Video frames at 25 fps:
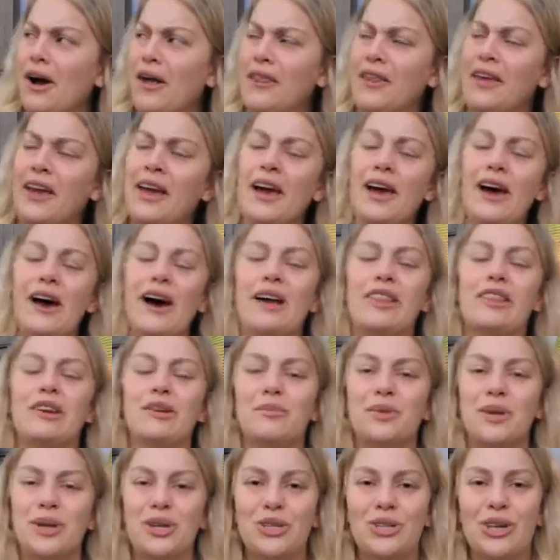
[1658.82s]
on the other
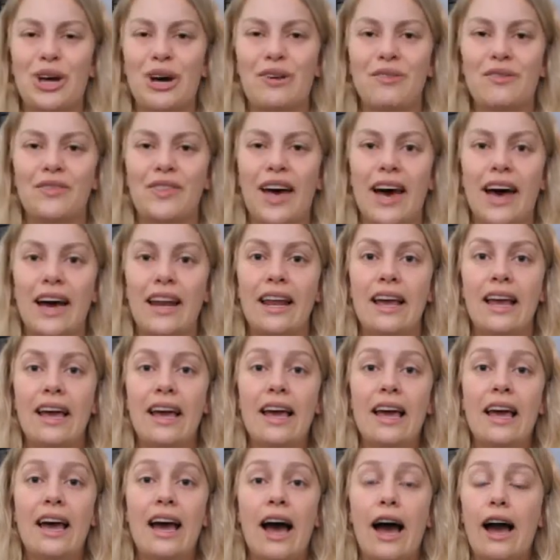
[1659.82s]
bookshelf that
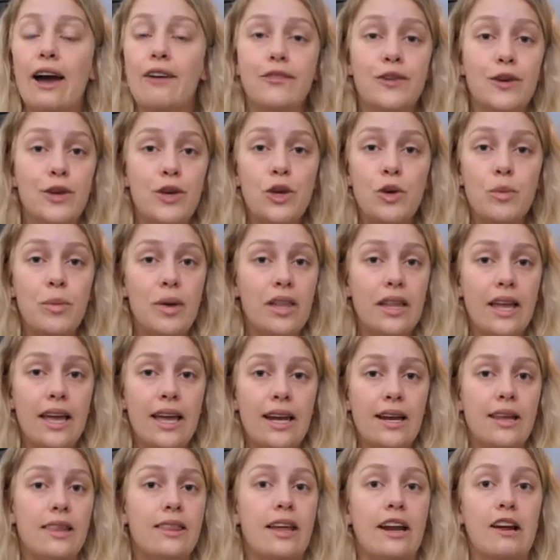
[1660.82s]
I've
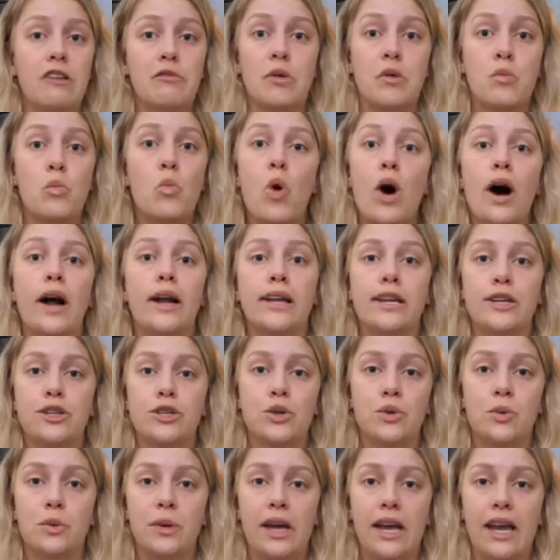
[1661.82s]
accumulated, that I've been wanting
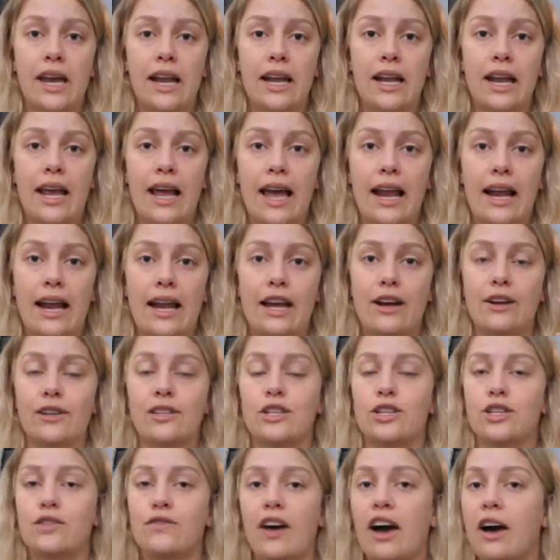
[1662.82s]
to read, and I hear
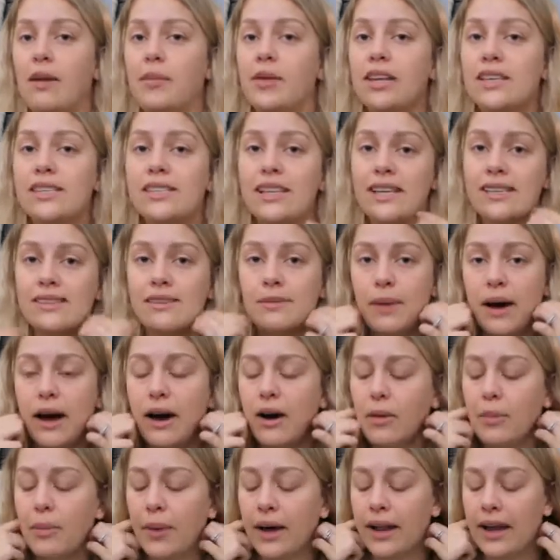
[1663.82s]
such fabulous things
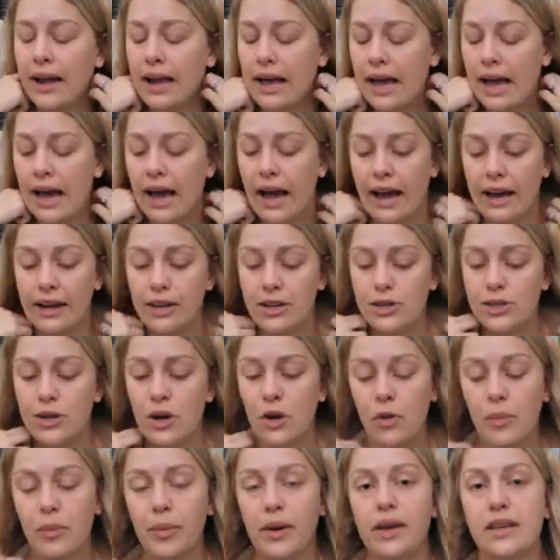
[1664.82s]
about, but I just
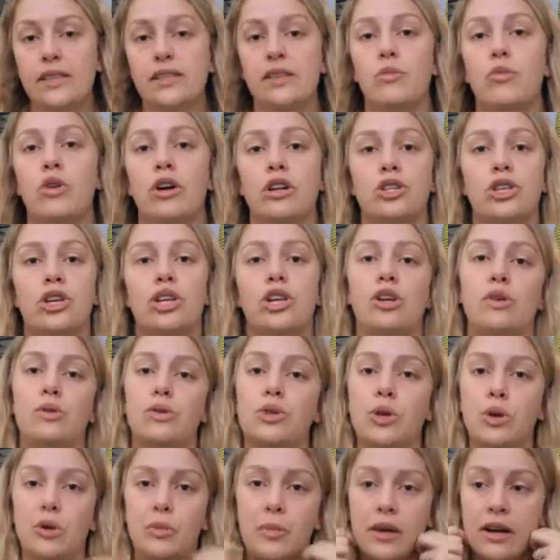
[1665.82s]
don't because I'm watching
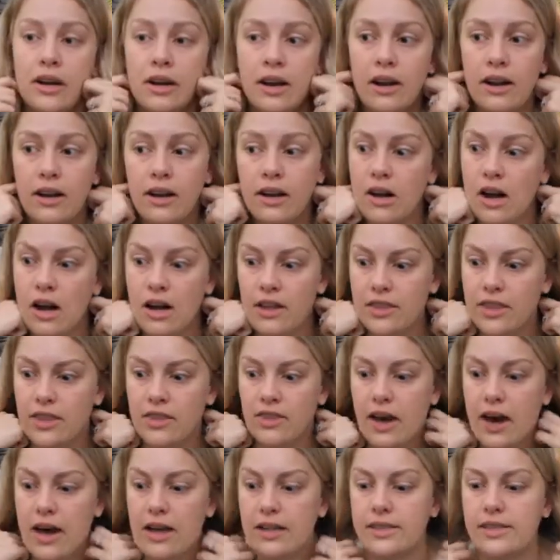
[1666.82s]
YouTube. And not that
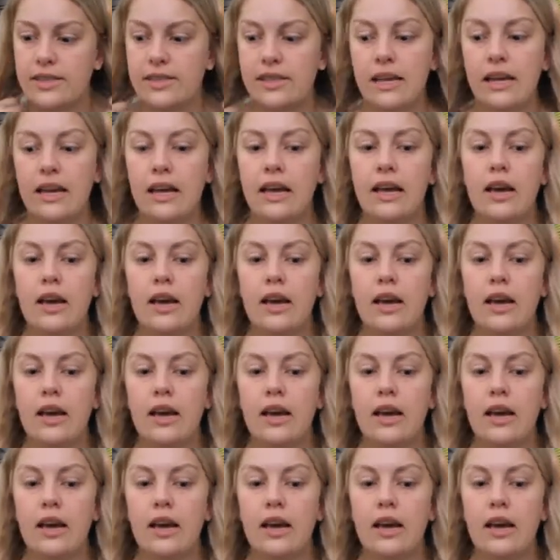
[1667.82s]
that's,